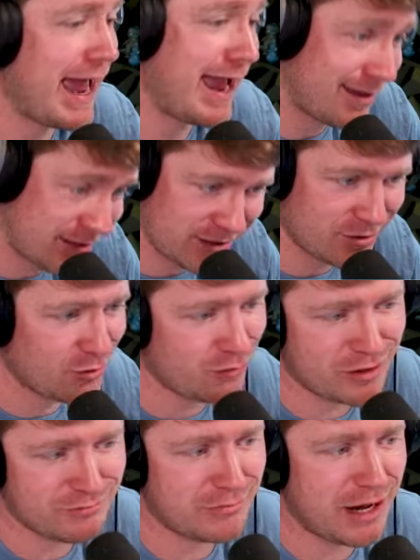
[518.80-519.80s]
And you know
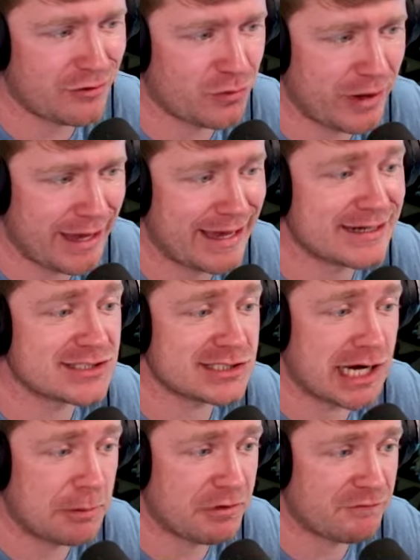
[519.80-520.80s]
what? By the way, it is
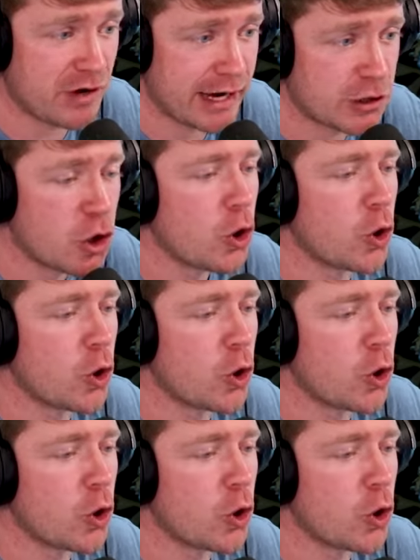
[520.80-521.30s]
time to fight.